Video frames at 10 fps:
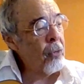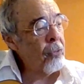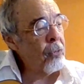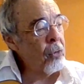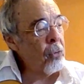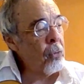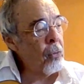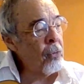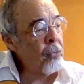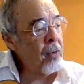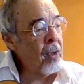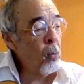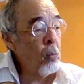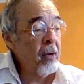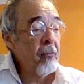to use their
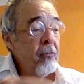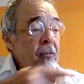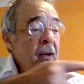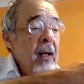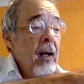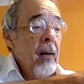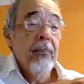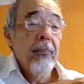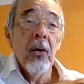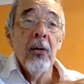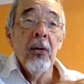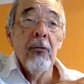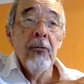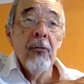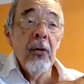ring finger on the
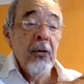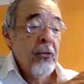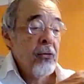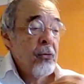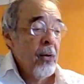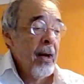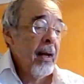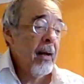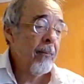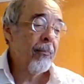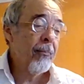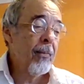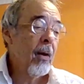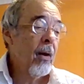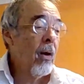1st string.
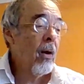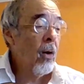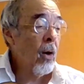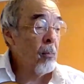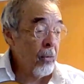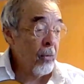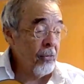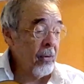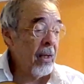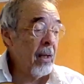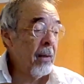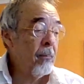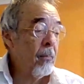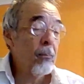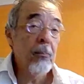I personally
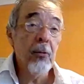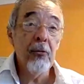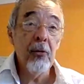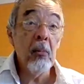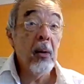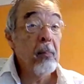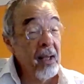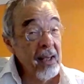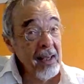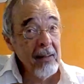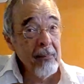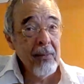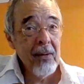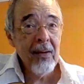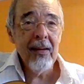prefer my pinky.
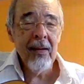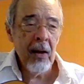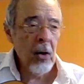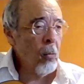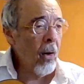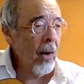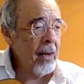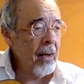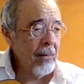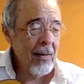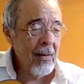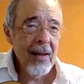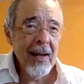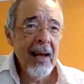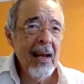Don't know why.
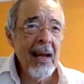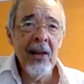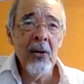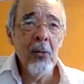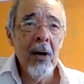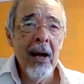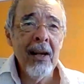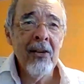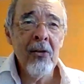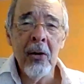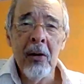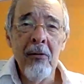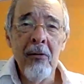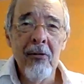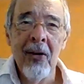Either way is totally
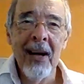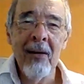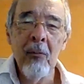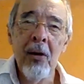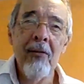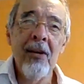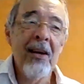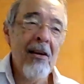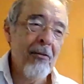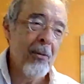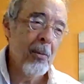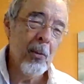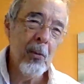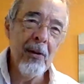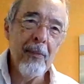fine, whatever you're comfortable
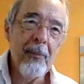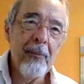with.